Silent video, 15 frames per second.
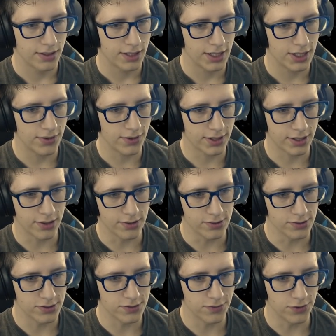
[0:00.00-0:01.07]
Here it
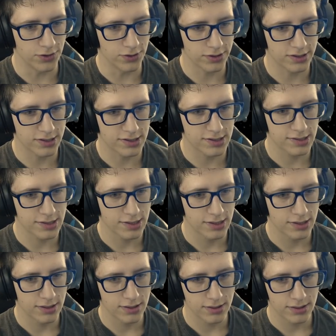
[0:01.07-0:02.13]
goes, folks.
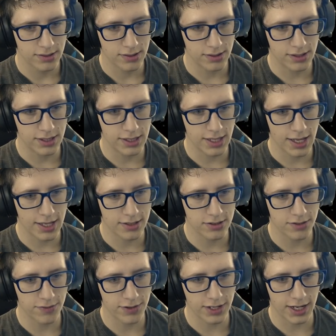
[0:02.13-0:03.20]
The end
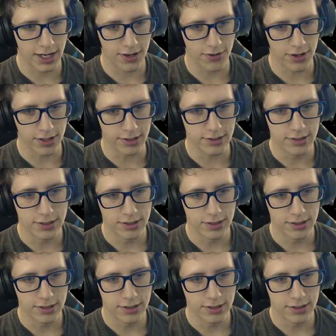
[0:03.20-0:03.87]
of an era.